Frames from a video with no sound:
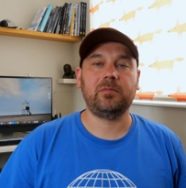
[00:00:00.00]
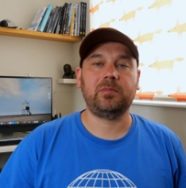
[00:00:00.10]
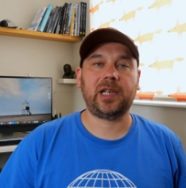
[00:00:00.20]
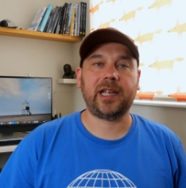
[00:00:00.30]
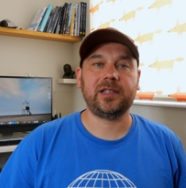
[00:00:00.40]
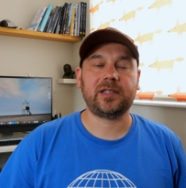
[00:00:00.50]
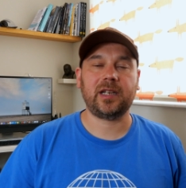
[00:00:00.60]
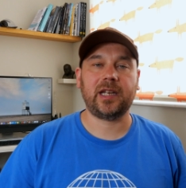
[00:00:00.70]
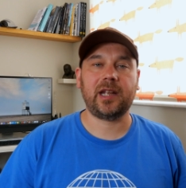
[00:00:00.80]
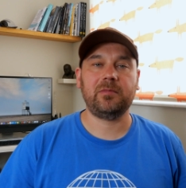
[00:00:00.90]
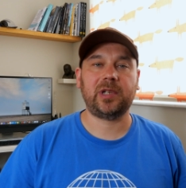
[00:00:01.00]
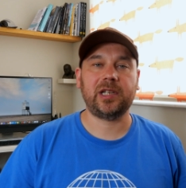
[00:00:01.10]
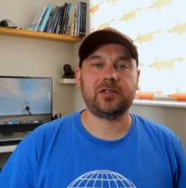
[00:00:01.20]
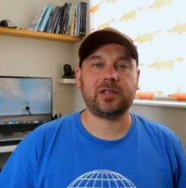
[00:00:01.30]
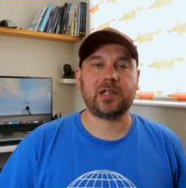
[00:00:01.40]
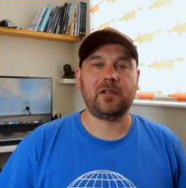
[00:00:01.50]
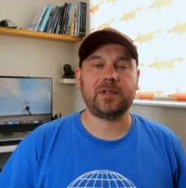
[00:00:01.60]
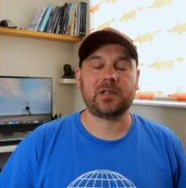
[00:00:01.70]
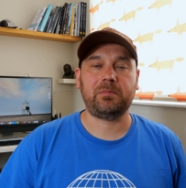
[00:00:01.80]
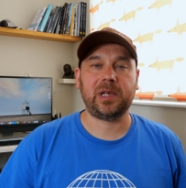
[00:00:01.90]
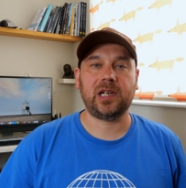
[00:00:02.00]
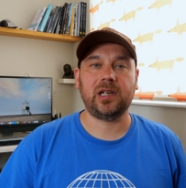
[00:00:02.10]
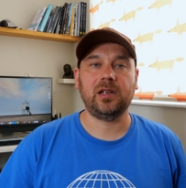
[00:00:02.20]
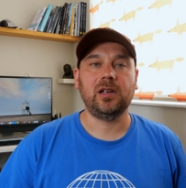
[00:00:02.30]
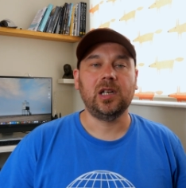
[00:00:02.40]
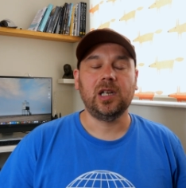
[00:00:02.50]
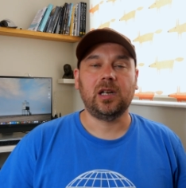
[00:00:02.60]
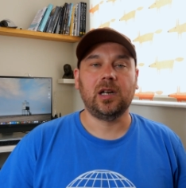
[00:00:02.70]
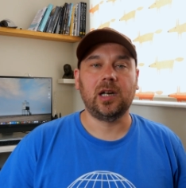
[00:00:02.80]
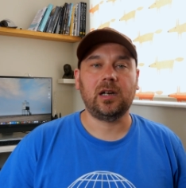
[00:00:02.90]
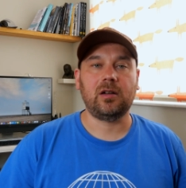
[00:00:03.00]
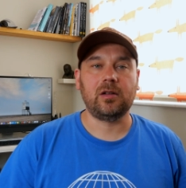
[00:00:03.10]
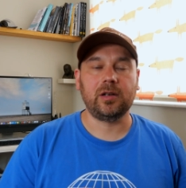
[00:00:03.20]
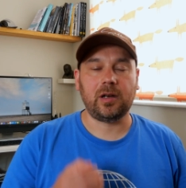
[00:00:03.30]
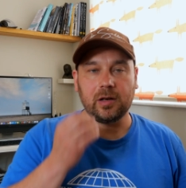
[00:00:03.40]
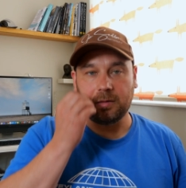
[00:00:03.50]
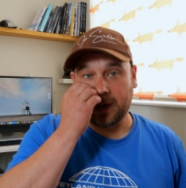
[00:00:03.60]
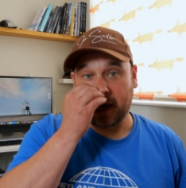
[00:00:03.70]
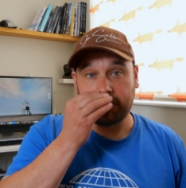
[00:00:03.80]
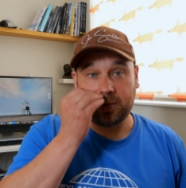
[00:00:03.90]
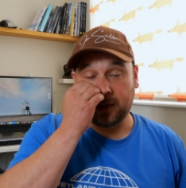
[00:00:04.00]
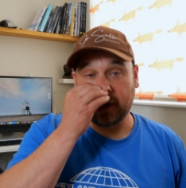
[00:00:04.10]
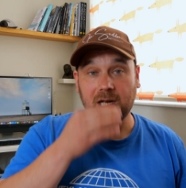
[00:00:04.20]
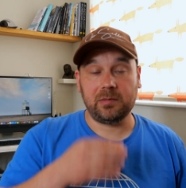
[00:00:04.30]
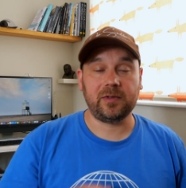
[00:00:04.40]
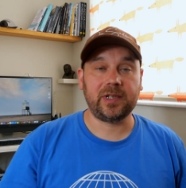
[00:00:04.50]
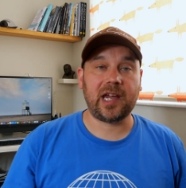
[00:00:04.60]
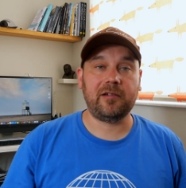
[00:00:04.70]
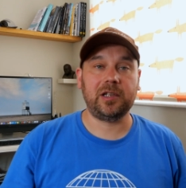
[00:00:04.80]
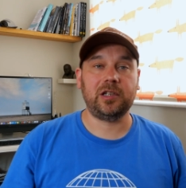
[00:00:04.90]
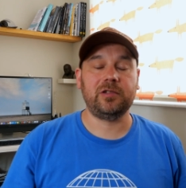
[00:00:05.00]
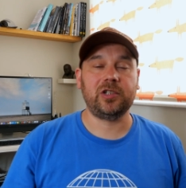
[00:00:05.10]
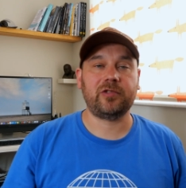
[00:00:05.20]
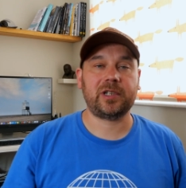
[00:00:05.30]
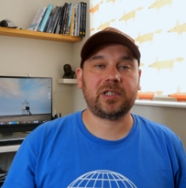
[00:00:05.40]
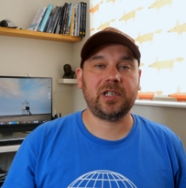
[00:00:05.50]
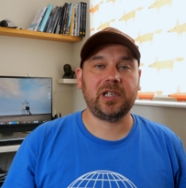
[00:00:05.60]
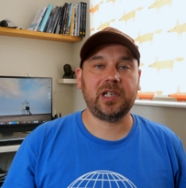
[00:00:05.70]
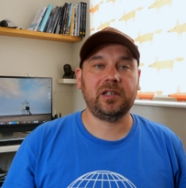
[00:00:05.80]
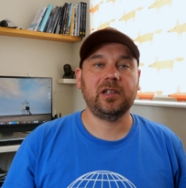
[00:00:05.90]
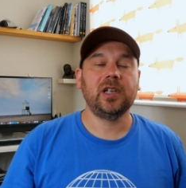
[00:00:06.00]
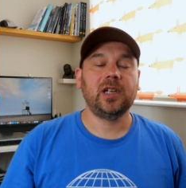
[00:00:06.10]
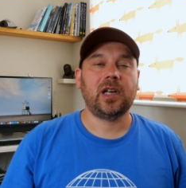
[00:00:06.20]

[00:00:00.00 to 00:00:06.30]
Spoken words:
place yourself as a pin on a map of the area you're interested in,